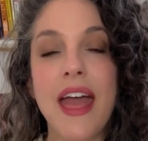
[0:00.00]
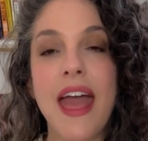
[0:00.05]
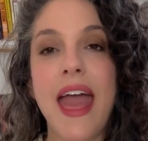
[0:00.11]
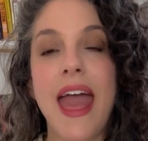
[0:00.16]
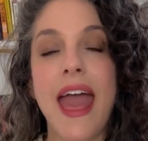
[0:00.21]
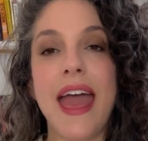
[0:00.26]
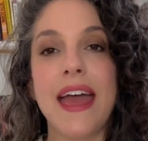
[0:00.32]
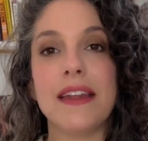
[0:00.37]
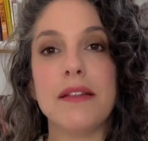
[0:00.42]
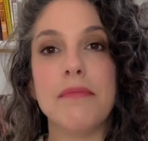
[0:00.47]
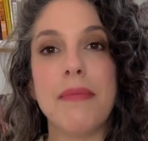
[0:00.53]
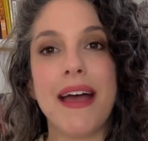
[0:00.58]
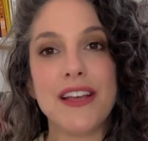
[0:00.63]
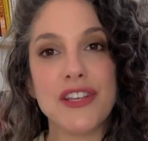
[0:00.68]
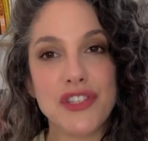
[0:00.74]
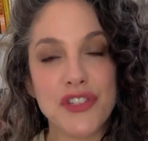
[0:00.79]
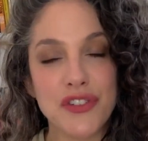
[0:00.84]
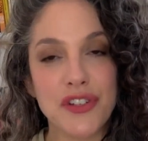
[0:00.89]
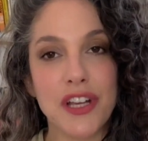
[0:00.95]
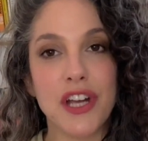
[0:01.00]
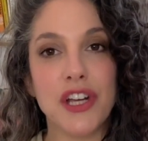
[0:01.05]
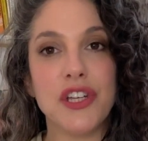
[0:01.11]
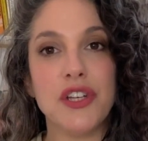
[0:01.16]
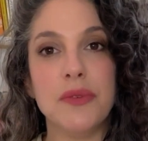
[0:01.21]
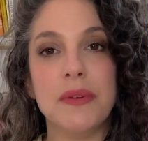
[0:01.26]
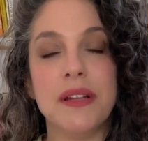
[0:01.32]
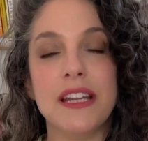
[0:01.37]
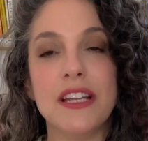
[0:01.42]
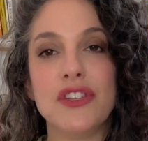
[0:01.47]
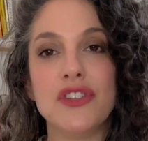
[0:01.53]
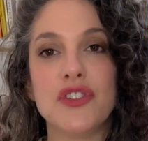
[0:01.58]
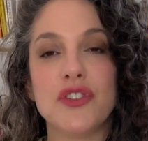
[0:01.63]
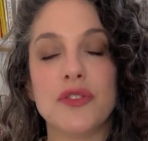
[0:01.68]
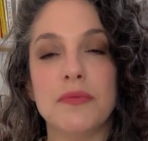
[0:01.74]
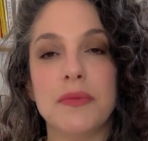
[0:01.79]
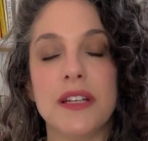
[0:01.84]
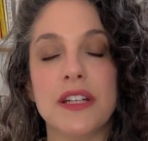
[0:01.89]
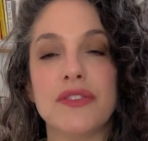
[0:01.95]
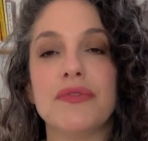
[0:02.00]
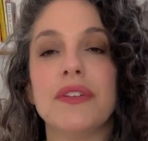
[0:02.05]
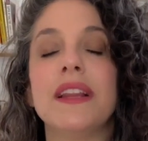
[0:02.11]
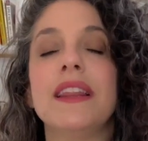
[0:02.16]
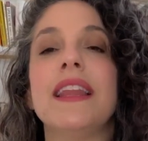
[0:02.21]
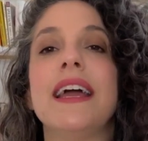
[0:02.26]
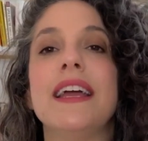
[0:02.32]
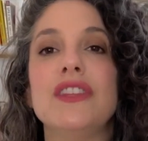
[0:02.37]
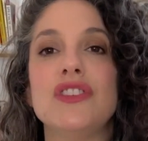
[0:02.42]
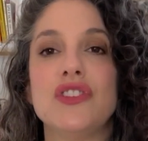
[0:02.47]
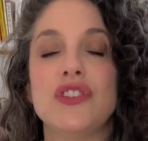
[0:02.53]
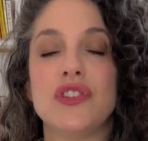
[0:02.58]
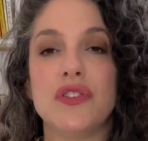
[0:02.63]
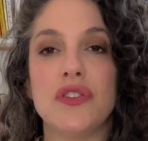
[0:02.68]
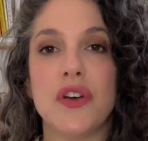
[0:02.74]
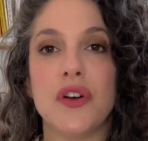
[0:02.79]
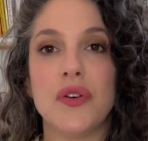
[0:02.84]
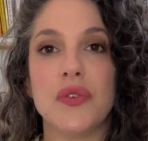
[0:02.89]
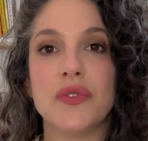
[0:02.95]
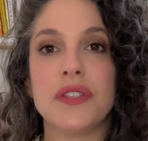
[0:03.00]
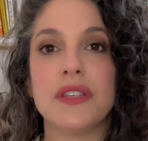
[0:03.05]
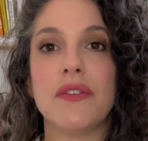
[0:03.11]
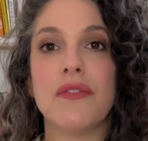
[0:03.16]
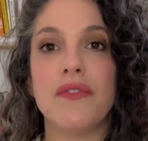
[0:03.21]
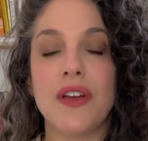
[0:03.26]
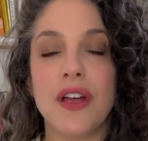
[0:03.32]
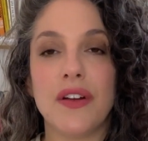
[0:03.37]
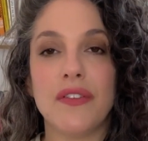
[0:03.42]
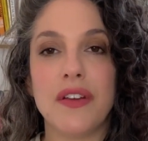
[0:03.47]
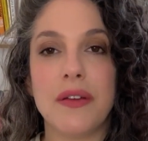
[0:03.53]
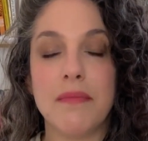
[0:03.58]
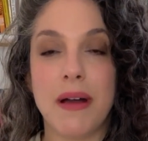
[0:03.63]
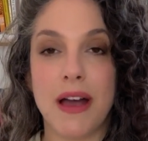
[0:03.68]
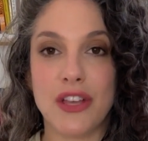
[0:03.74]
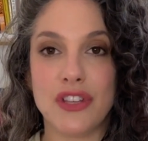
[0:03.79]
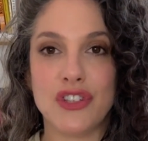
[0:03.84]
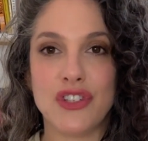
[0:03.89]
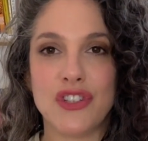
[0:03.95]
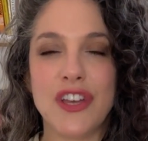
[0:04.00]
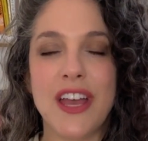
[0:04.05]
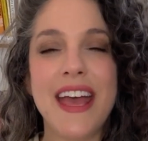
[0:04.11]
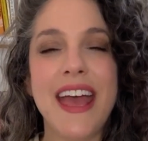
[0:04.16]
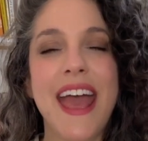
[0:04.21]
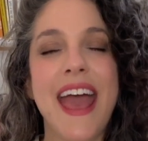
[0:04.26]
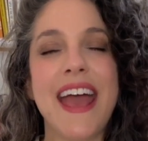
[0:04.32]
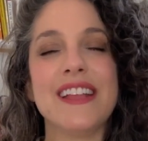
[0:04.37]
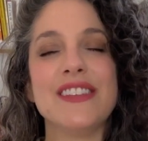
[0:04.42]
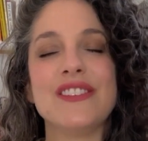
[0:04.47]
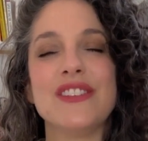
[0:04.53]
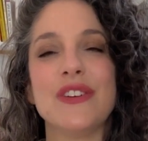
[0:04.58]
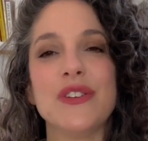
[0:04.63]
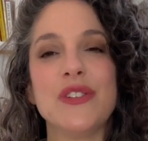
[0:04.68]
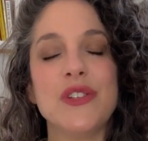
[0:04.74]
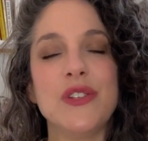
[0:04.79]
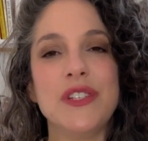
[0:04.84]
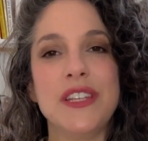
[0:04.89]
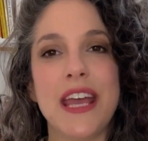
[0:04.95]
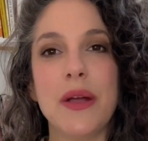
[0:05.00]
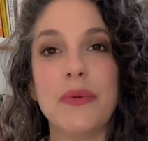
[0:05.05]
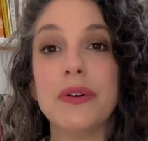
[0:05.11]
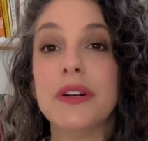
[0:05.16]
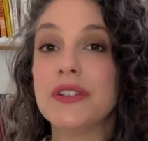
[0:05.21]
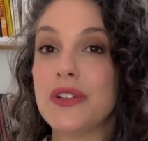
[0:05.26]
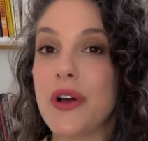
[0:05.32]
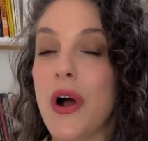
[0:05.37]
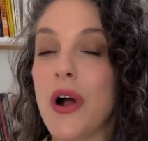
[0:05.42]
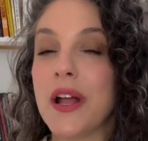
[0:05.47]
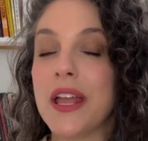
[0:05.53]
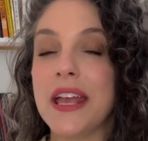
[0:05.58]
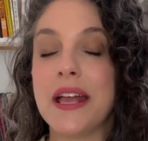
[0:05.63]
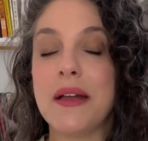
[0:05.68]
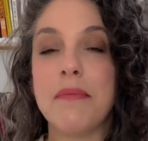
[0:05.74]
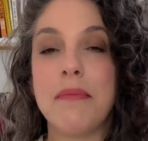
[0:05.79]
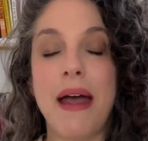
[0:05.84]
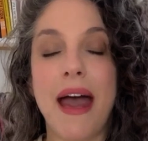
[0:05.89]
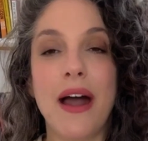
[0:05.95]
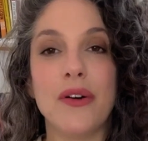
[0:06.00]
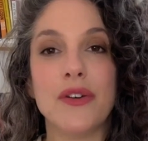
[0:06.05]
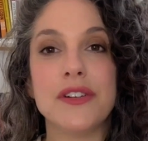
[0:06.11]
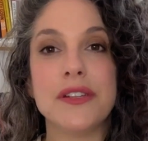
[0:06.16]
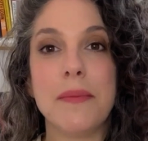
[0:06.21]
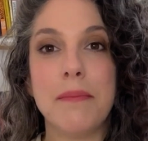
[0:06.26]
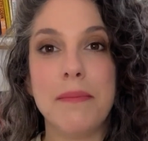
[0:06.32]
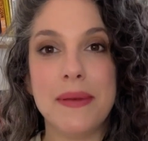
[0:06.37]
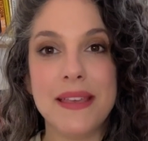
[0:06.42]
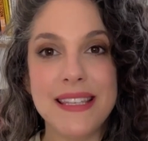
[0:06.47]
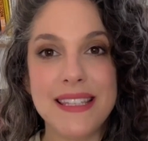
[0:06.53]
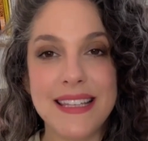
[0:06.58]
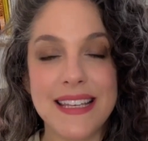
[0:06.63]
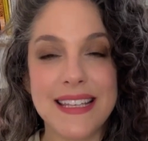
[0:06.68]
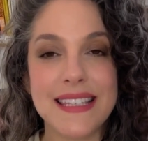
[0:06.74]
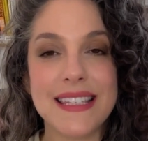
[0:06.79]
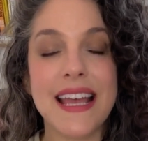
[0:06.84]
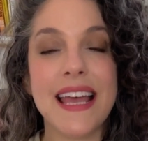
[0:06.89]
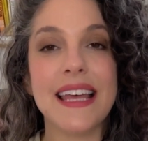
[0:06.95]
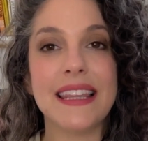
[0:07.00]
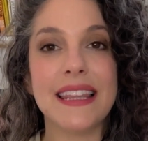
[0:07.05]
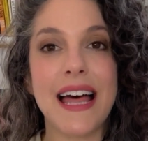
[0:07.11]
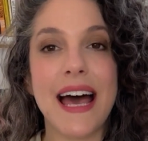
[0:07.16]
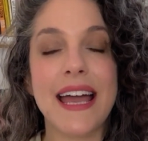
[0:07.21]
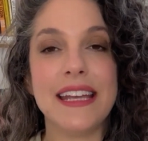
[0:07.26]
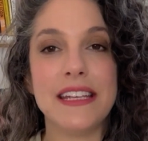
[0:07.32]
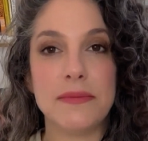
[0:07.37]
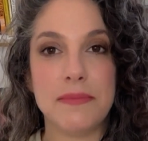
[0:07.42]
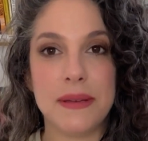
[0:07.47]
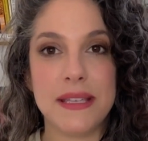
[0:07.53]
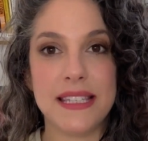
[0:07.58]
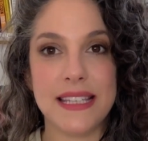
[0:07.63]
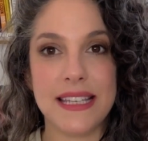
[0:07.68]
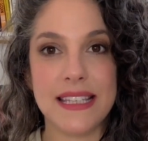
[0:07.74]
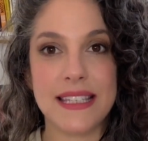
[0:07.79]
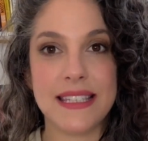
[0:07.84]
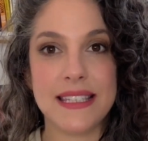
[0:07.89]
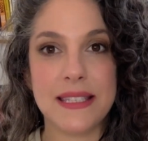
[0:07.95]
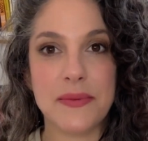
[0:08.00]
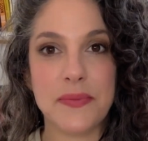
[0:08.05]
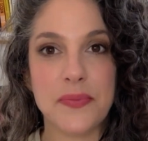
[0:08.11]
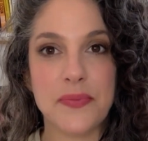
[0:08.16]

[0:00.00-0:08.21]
and mastering a human instrument relates to those very much. And so today we're talking about business, aligned business,